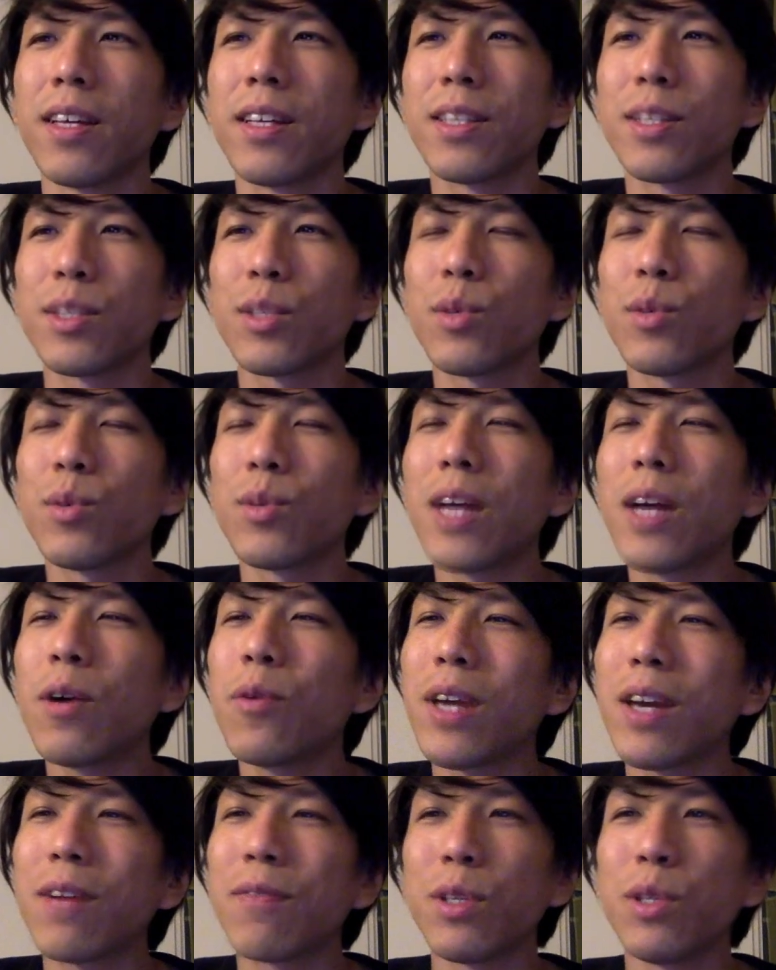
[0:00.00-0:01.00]
So now
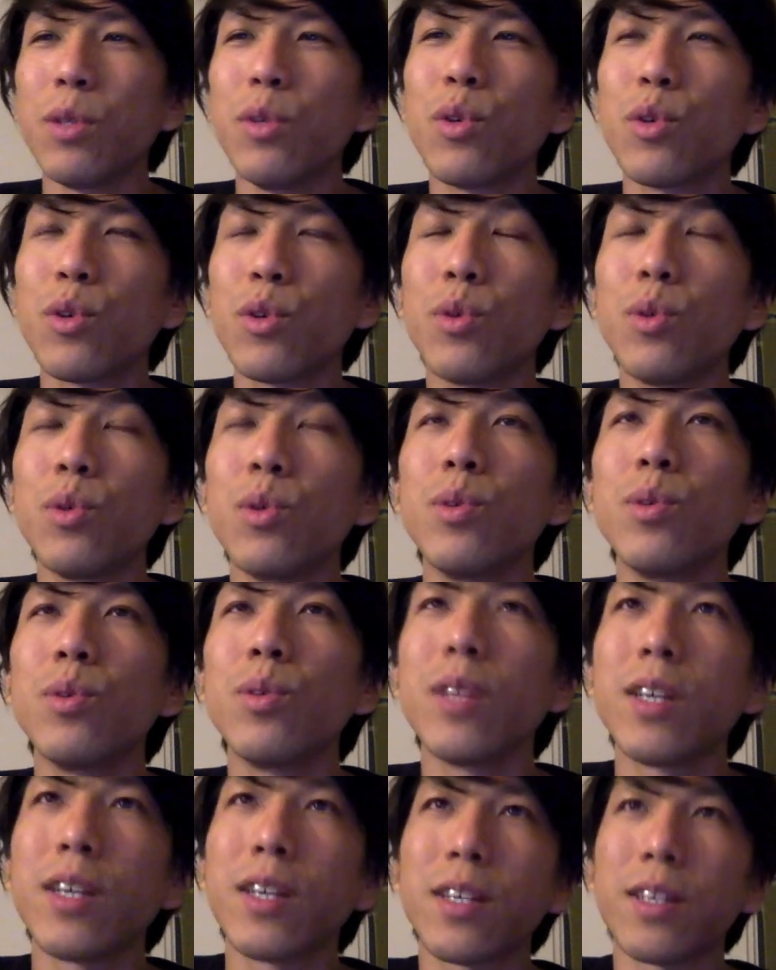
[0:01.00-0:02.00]
we have a new
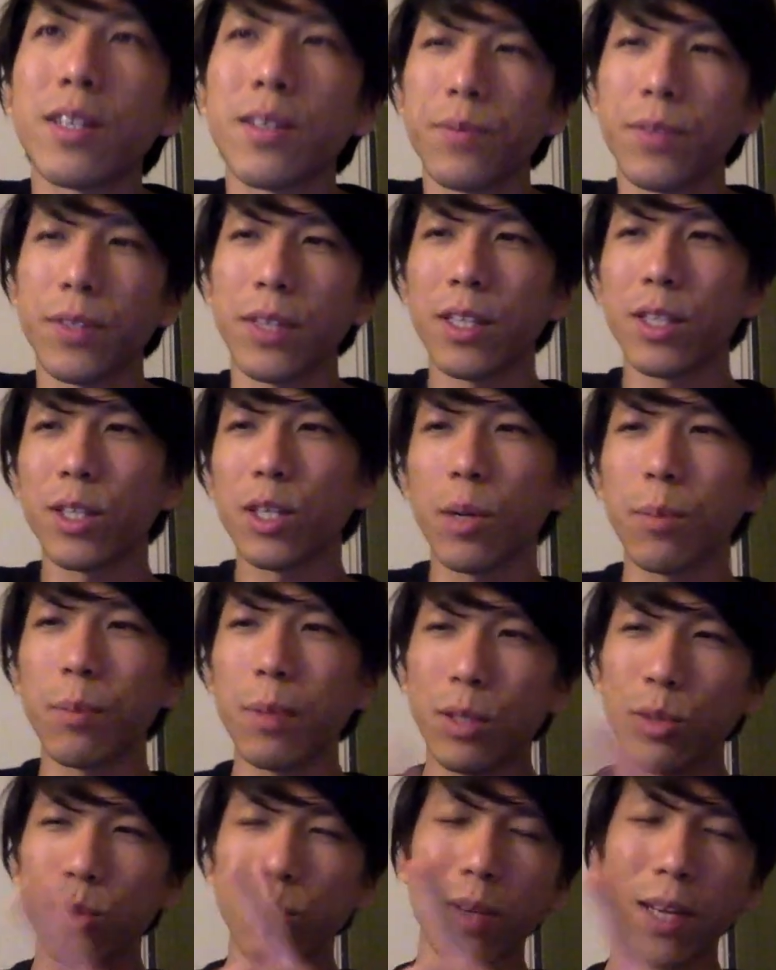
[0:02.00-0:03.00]
crew. It's gonna
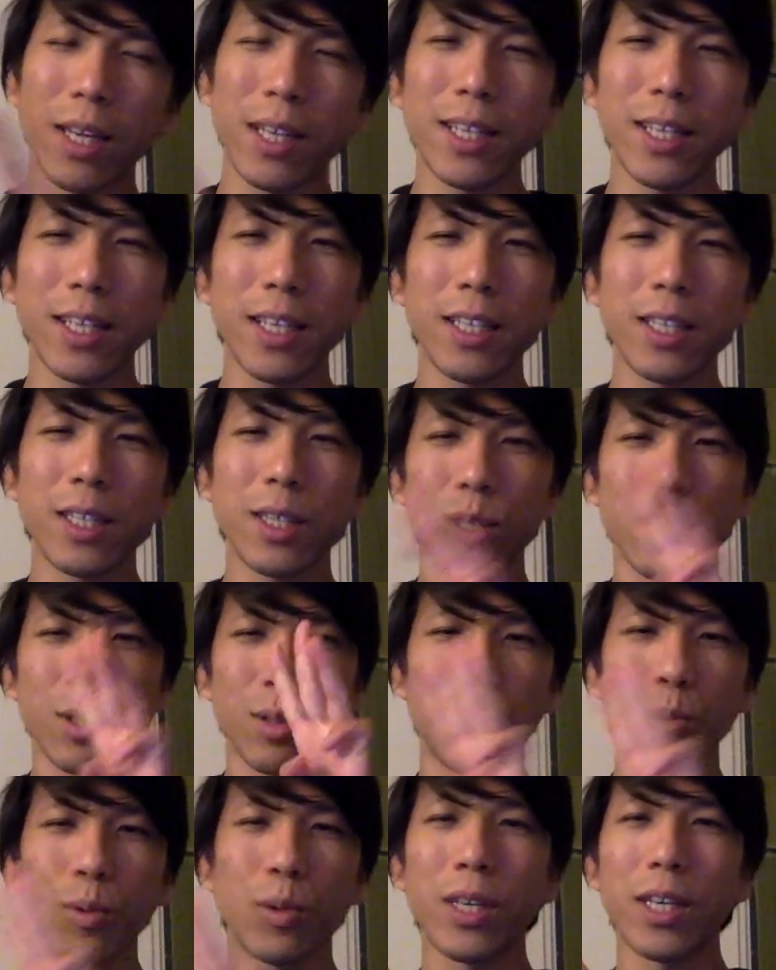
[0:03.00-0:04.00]
be two ladies,
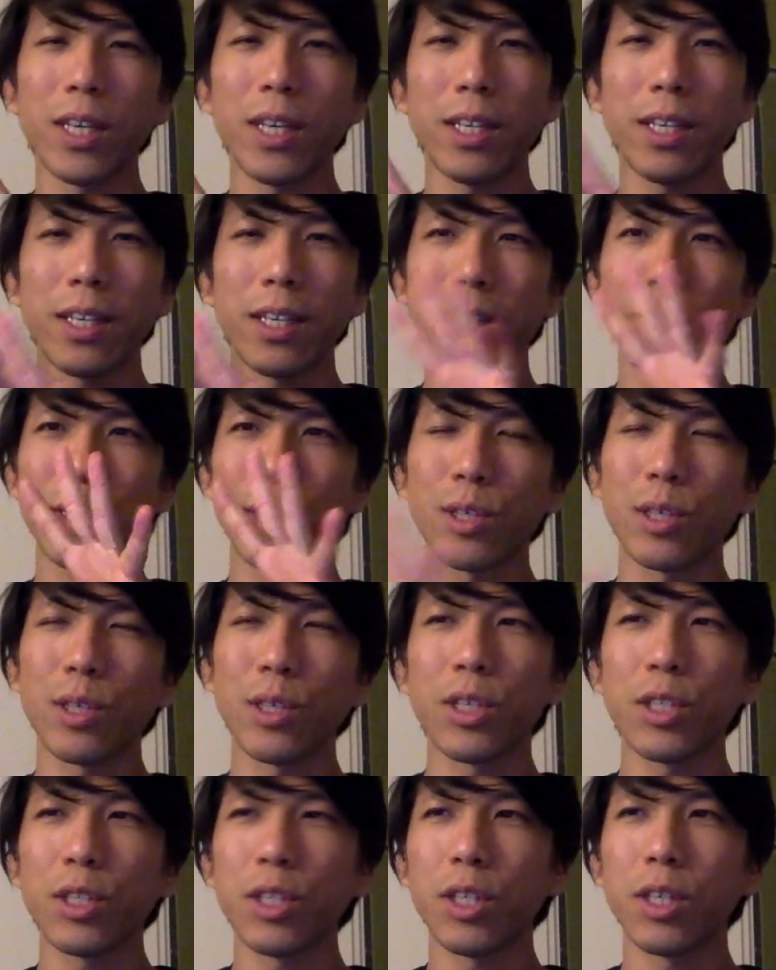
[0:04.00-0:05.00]
Dobuki,
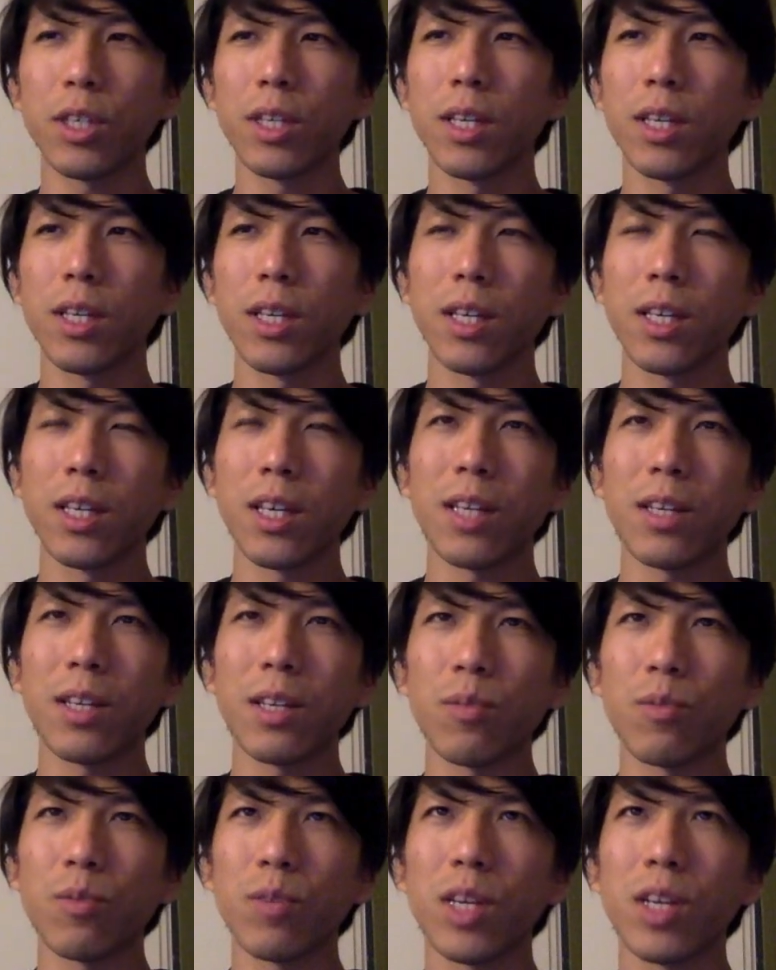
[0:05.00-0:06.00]
Serge, and
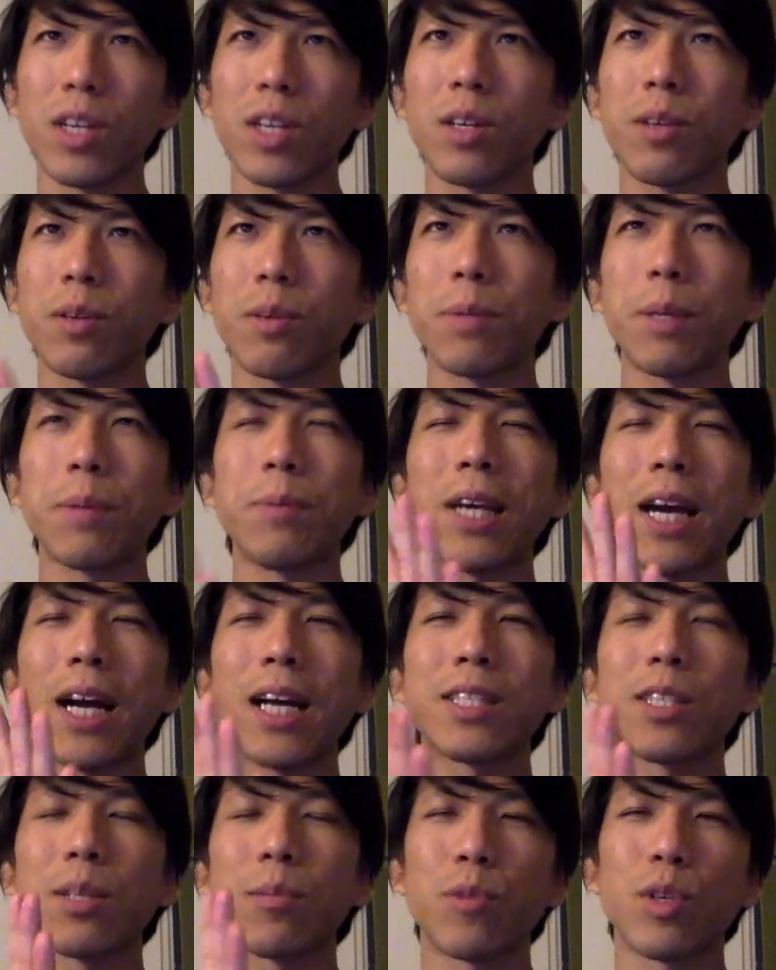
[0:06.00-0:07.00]
then we're gonna maybe
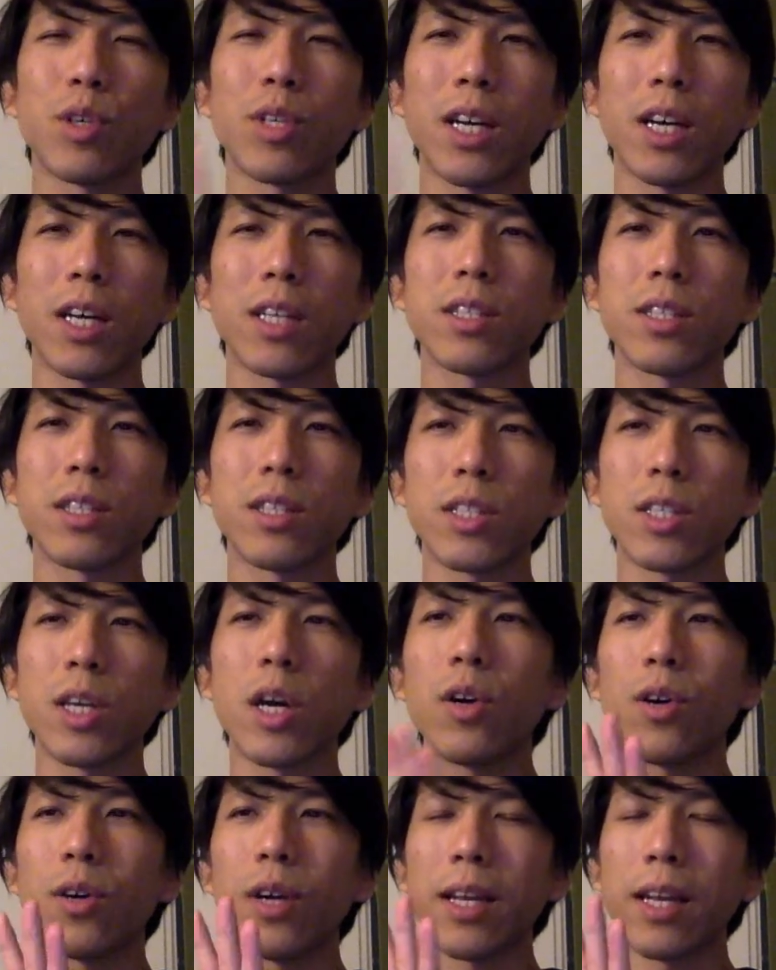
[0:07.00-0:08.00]
add some more characters.
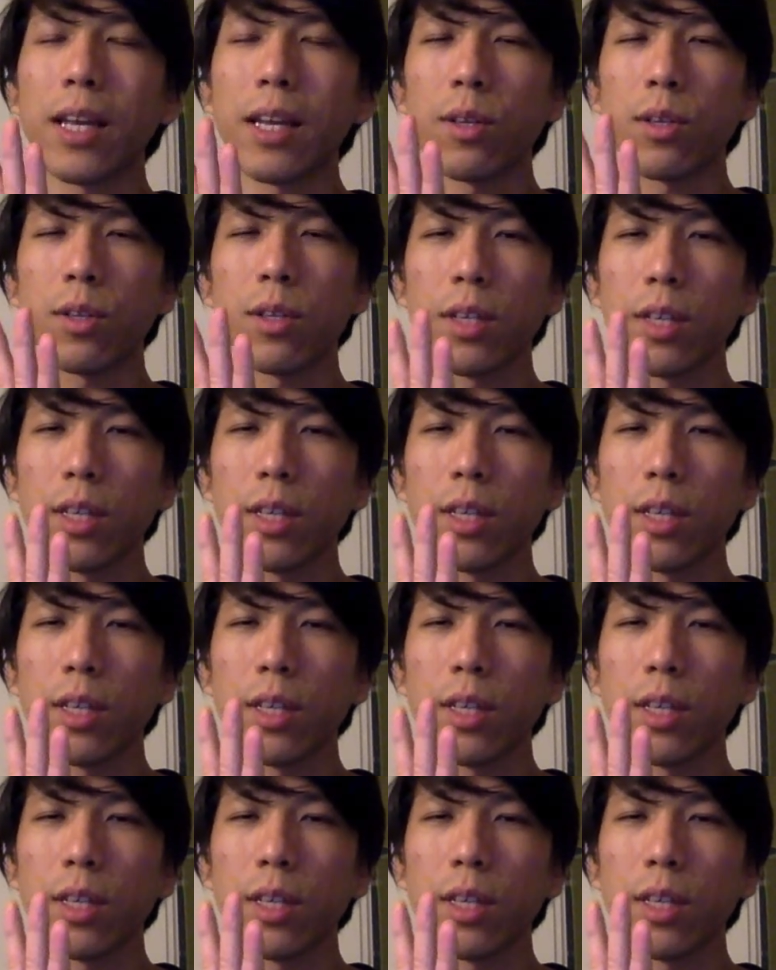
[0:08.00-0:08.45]
Oh, and then